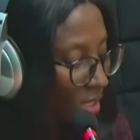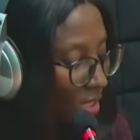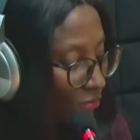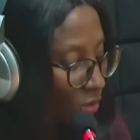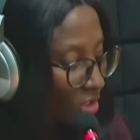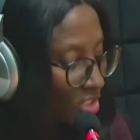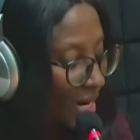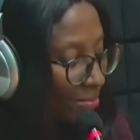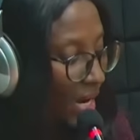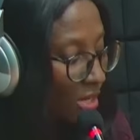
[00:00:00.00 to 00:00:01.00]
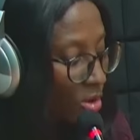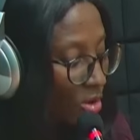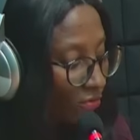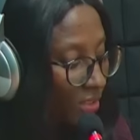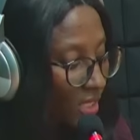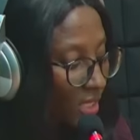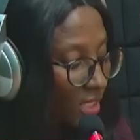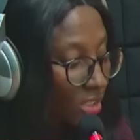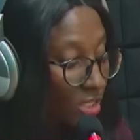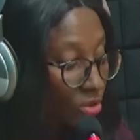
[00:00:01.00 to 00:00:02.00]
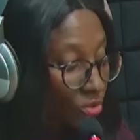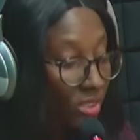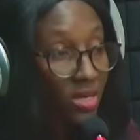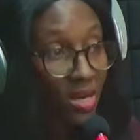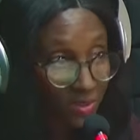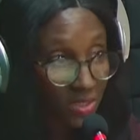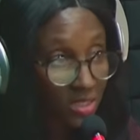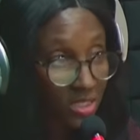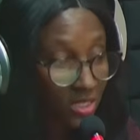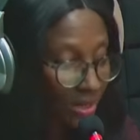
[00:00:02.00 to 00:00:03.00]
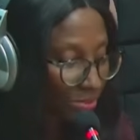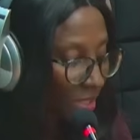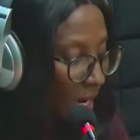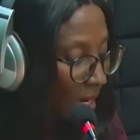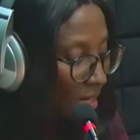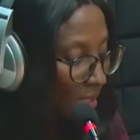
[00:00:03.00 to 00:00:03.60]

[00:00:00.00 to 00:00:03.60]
Even the chairman of the TUC, FCT chapter,